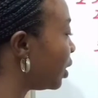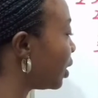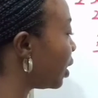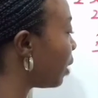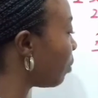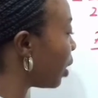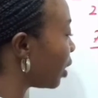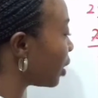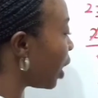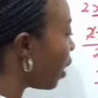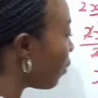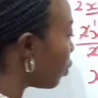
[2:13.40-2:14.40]
same as
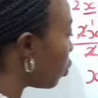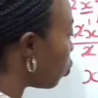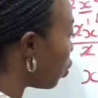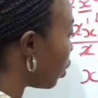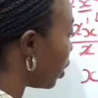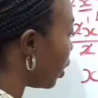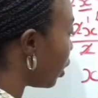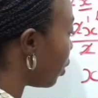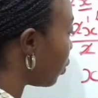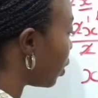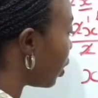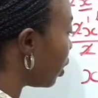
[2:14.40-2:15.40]
having 1 here,
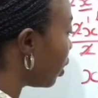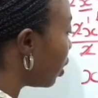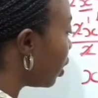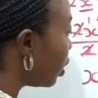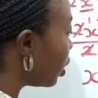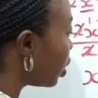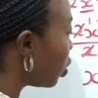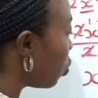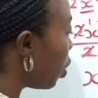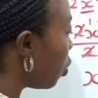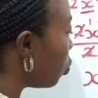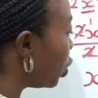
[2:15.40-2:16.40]
okay? There's a
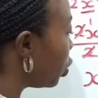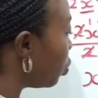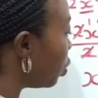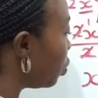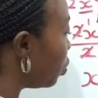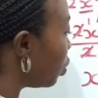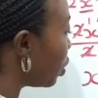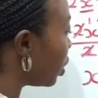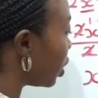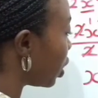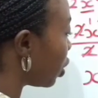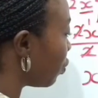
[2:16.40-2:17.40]
1 which we do not
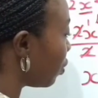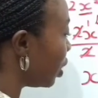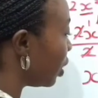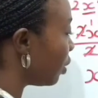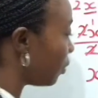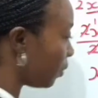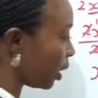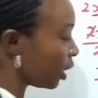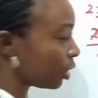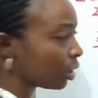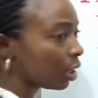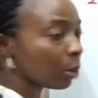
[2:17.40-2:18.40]
necessarily
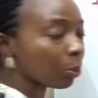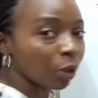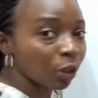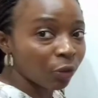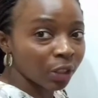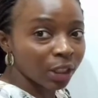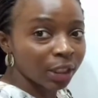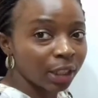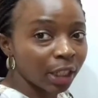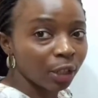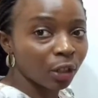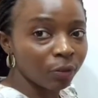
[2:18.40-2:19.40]
write. But for the
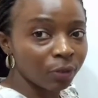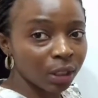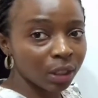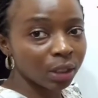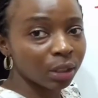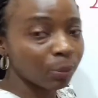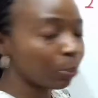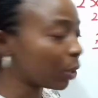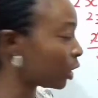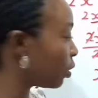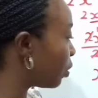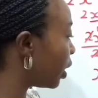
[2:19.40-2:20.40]
sake of this
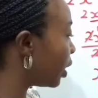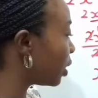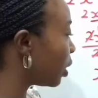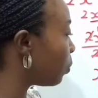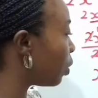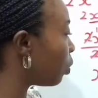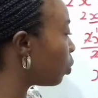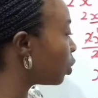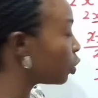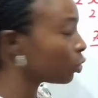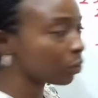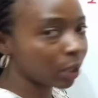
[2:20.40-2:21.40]
particular example, I want
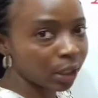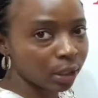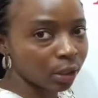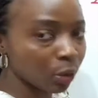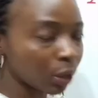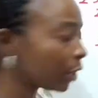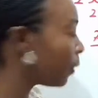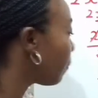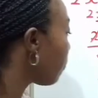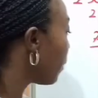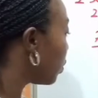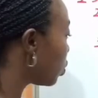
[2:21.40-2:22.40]
to write it, okay?
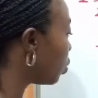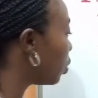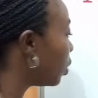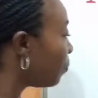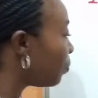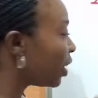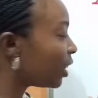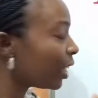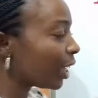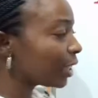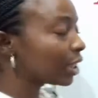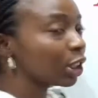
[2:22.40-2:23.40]
So, the
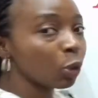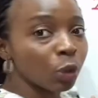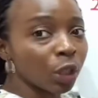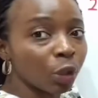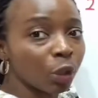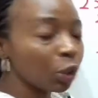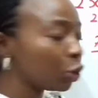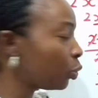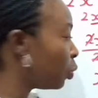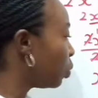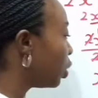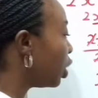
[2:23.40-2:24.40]
next thing we are going to
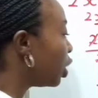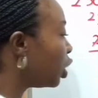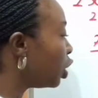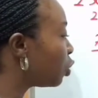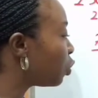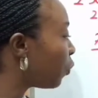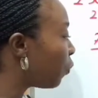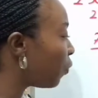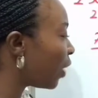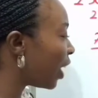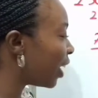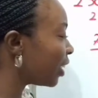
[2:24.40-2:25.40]
do is to
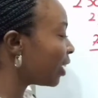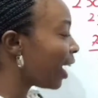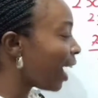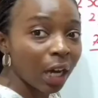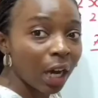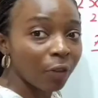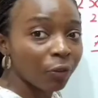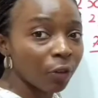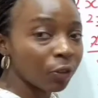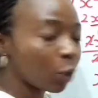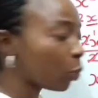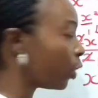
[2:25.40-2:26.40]
find half of
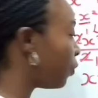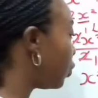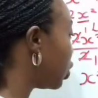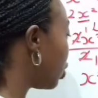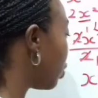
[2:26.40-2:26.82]
the coefficient